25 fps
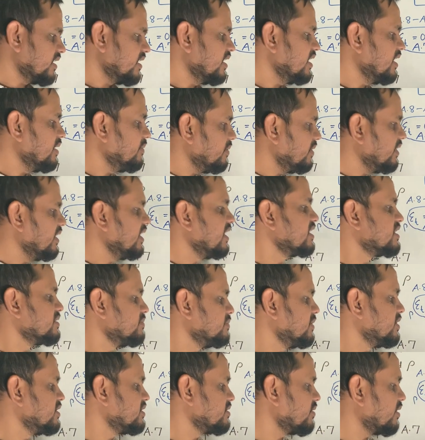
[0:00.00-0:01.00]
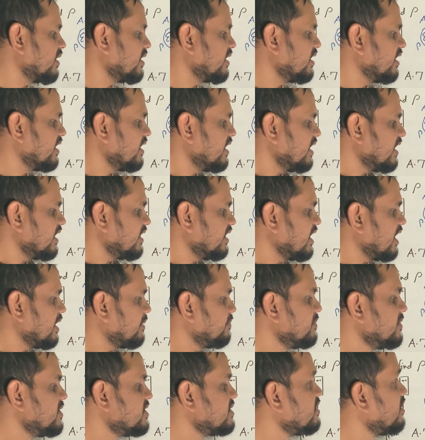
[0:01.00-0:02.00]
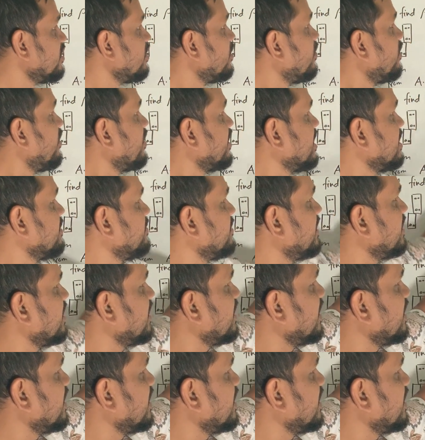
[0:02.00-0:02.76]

If yields means what? That means whatever